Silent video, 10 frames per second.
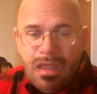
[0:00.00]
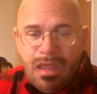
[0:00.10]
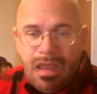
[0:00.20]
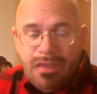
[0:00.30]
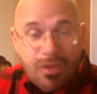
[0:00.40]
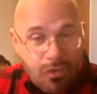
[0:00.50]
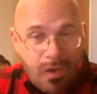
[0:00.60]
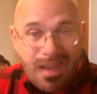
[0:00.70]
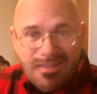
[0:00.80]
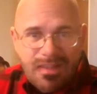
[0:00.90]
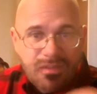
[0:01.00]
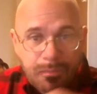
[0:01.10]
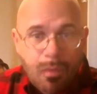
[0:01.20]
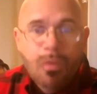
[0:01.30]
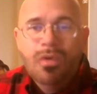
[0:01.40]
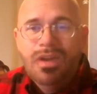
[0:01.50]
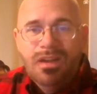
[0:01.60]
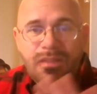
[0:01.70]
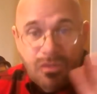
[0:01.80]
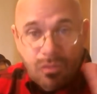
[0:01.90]
and the Christ that's born
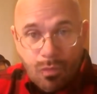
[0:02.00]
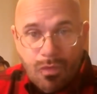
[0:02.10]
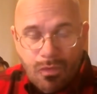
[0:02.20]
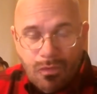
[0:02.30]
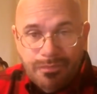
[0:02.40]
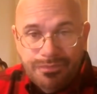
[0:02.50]
into this world.